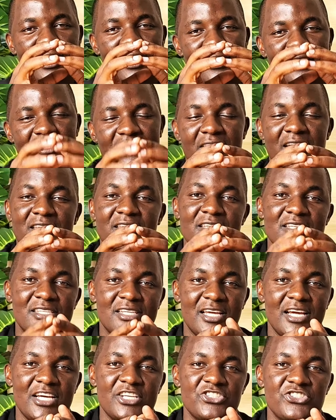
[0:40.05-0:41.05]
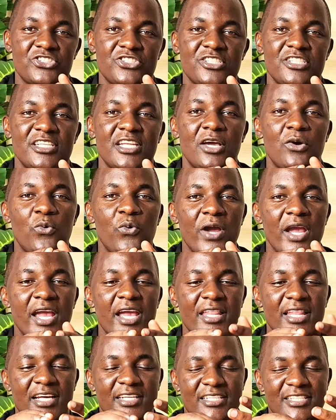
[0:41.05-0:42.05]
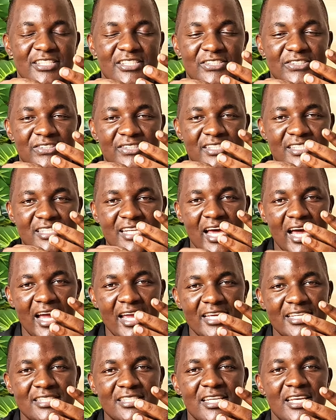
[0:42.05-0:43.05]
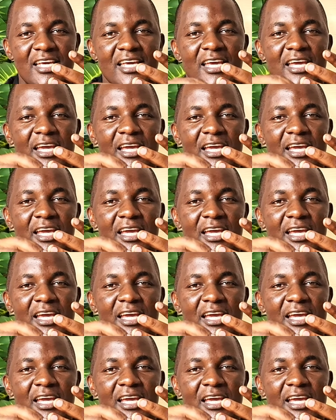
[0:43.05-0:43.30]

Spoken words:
research discussion in a way that is concise,